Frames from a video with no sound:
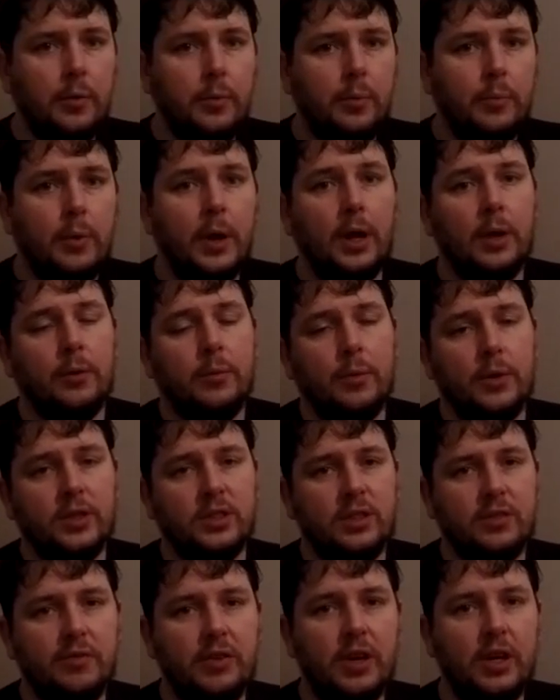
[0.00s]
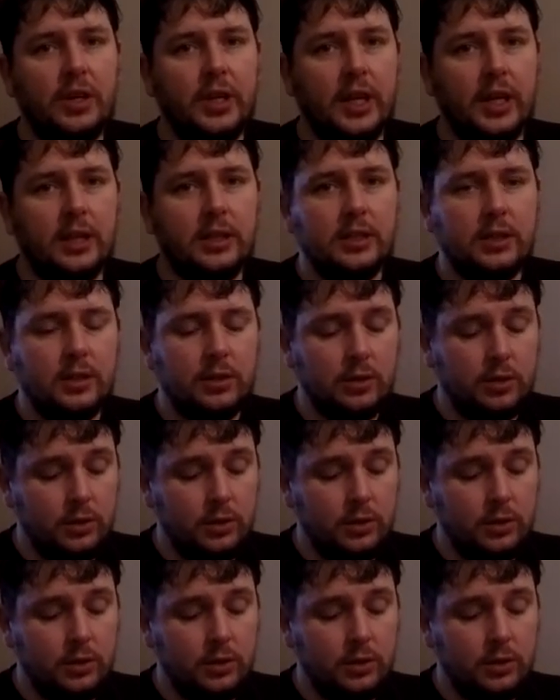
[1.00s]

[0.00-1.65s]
Well, what's the verdict?